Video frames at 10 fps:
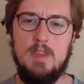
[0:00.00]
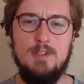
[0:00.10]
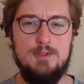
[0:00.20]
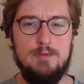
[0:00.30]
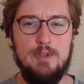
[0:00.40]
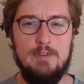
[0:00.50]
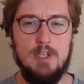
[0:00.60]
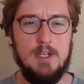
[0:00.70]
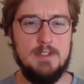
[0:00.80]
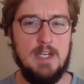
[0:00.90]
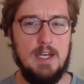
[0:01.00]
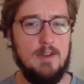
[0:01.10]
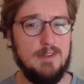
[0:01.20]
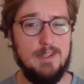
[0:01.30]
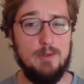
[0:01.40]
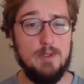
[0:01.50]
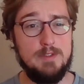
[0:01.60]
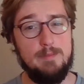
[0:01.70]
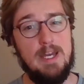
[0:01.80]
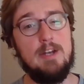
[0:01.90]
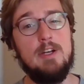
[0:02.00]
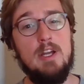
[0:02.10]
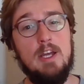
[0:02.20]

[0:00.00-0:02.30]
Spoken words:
So if you have a lot of dialogue that you want to matter,